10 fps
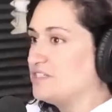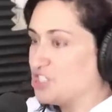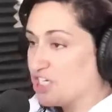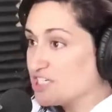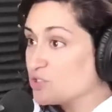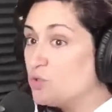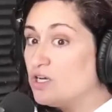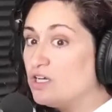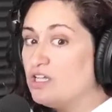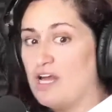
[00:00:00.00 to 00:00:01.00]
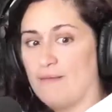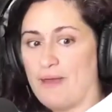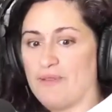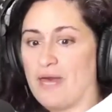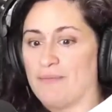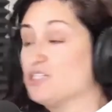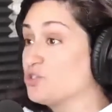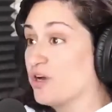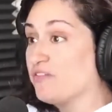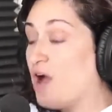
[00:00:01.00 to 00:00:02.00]
teaching in a school, maybe that
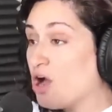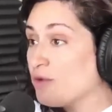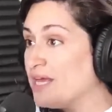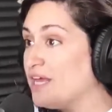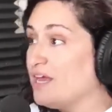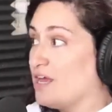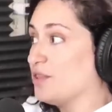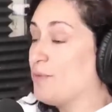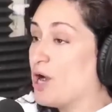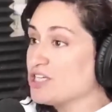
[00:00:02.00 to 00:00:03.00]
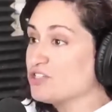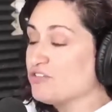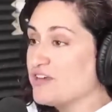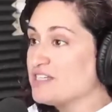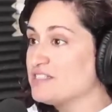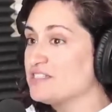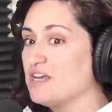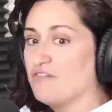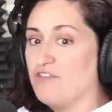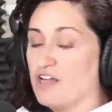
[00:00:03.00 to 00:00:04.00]
means joining the army, the park service,
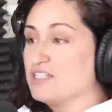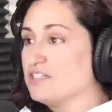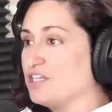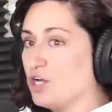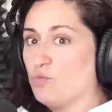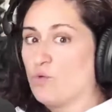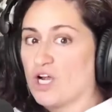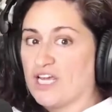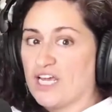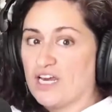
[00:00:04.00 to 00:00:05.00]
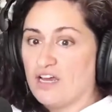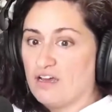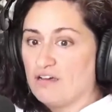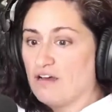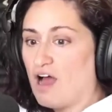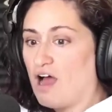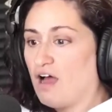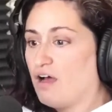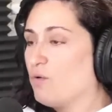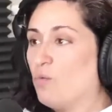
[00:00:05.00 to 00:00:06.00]
right. uh, you know, working at a
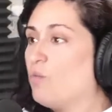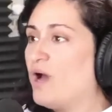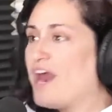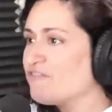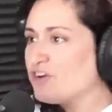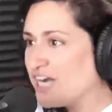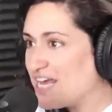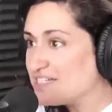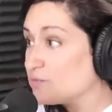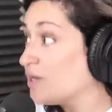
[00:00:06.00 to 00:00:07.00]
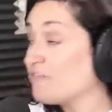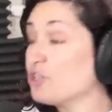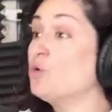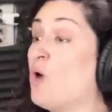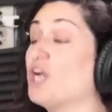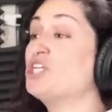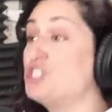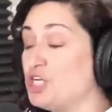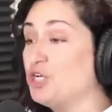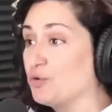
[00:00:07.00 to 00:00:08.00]
uh, whatever it is, whatever right. you want to
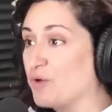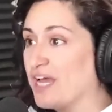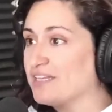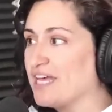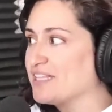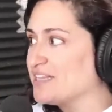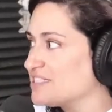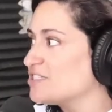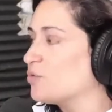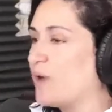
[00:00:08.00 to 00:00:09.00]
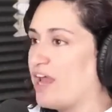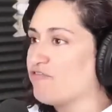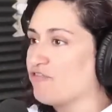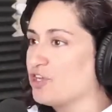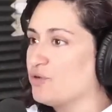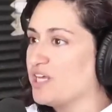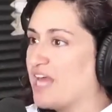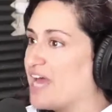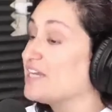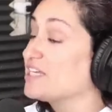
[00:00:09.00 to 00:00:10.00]
do, right? Like this is a way for you to
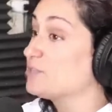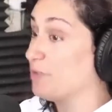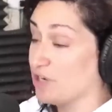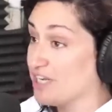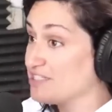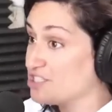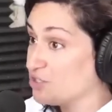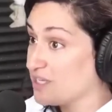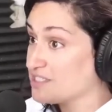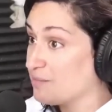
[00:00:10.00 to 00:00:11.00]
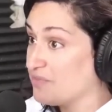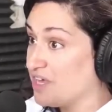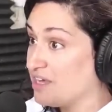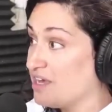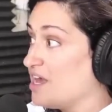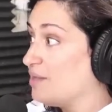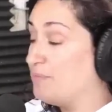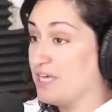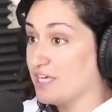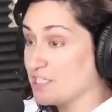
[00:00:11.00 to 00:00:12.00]
get experience doing something,
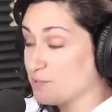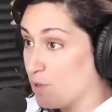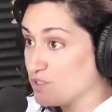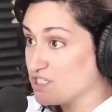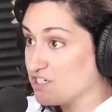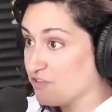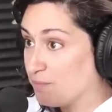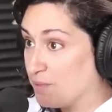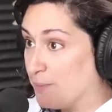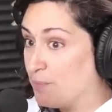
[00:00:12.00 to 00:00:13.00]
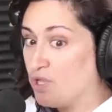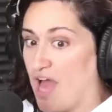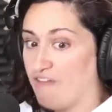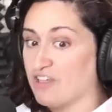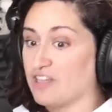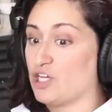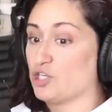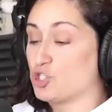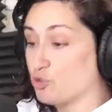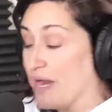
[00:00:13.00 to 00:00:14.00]
being exposed to different people, having
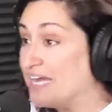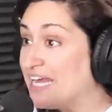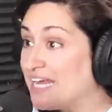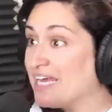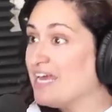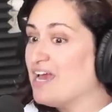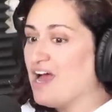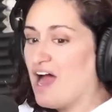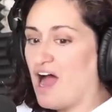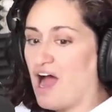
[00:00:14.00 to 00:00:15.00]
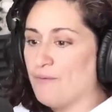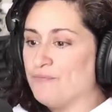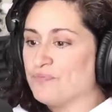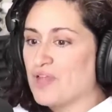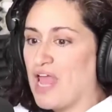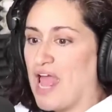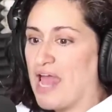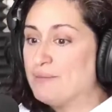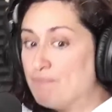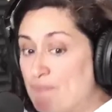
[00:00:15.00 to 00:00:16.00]
like training, um,
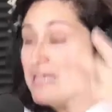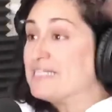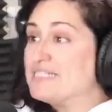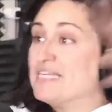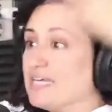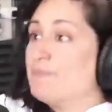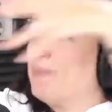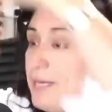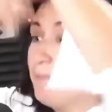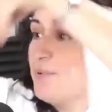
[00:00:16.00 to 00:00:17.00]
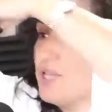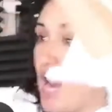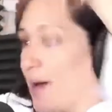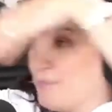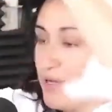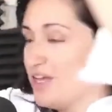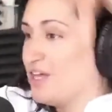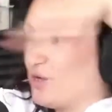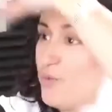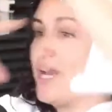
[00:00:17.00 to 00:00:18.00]
and mixing people up.
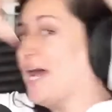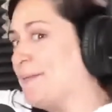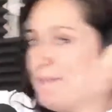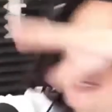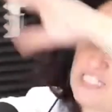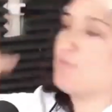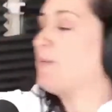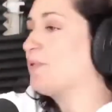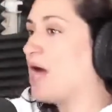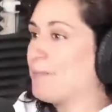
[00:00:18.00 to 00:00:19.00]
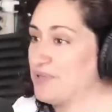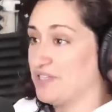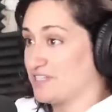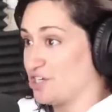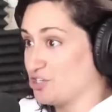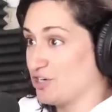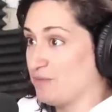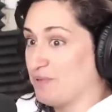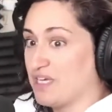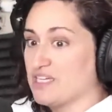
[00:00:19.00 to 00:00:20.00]
Yeah. We got to mix people up in this
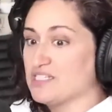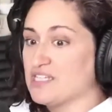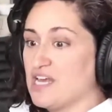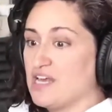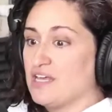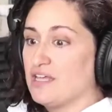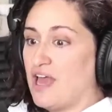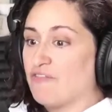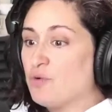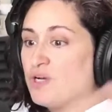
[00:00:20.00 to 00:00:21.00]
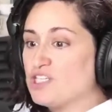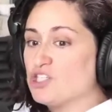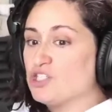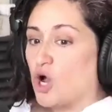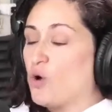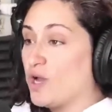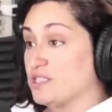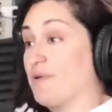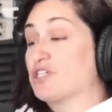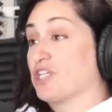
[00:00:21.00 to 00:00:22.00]
country because everyone is so,
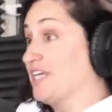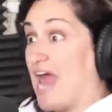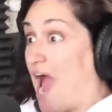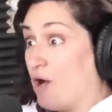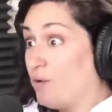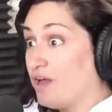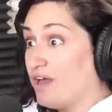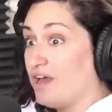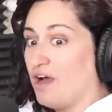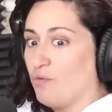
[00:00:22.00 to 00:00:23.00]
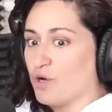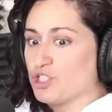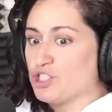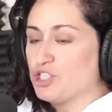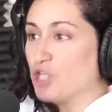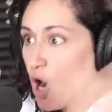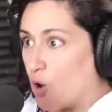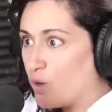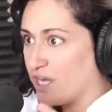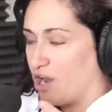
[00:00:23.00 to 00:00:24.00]
especially now, yeah,
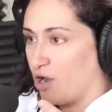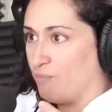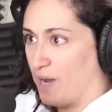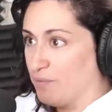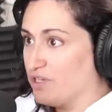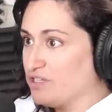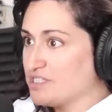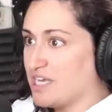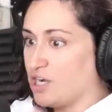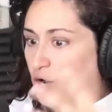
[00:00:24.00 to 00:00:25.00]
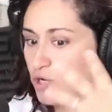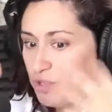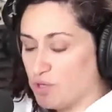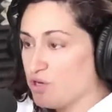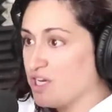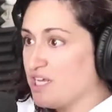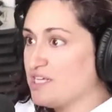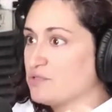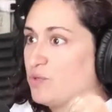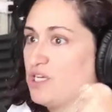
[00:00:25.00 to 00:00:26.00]
so in our bubbles, in our
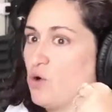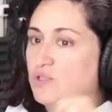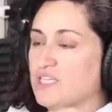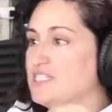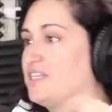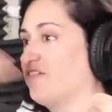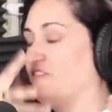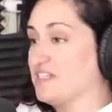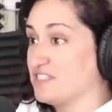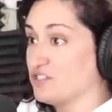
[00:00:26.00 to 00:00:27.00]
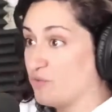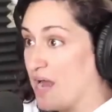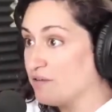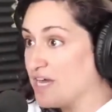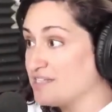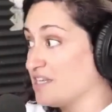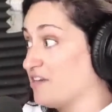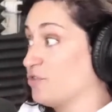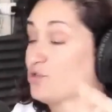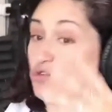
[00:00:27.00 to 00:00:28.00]
communities, we only see the faces around us.
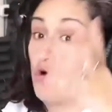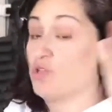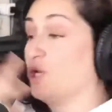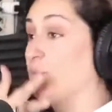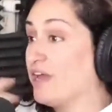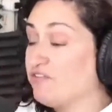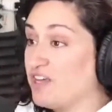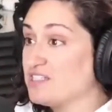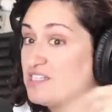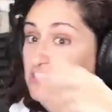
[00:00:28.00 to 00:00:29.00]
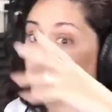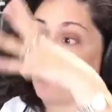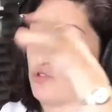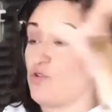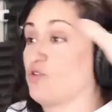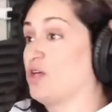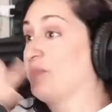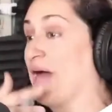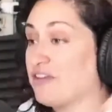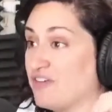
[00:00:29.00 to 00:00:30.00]
And if those are only white faces, if those are
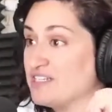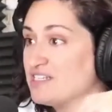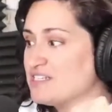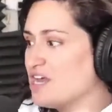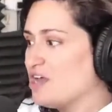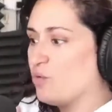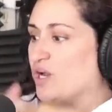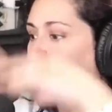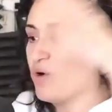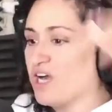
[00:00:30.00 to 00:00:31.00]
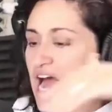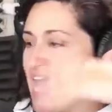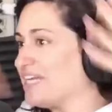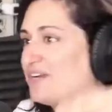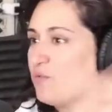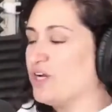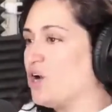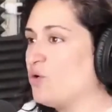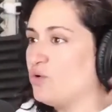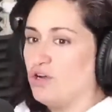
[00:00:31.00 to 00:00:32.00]
only black faces, we, we're not, we
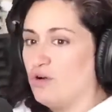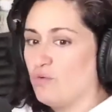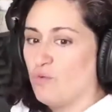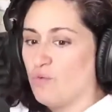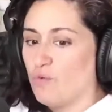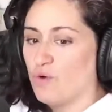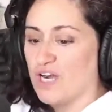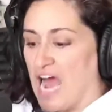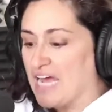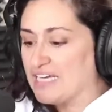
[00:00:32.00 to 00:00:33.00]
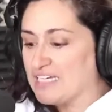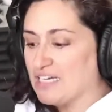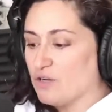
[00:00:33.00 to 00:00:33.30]
don't, we're not